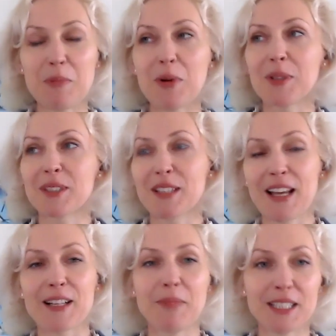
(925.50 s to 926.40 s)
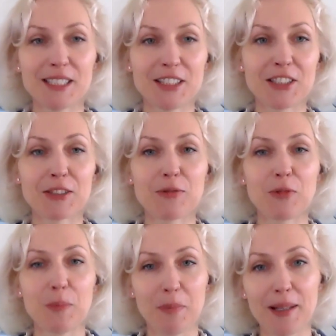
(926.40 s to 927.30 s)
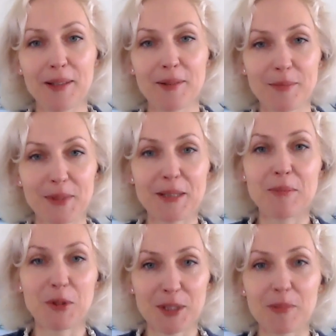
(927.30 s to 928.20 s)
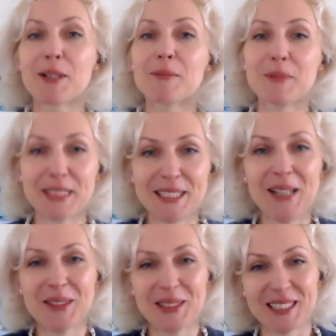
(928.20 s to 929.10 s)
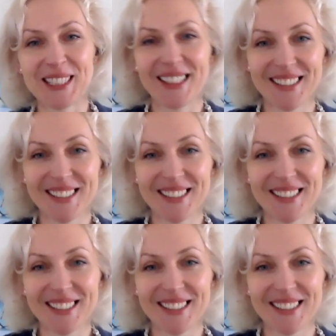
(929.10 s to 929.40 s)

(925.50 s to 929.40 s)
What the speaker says: more Slack messages for many more departments, I would say.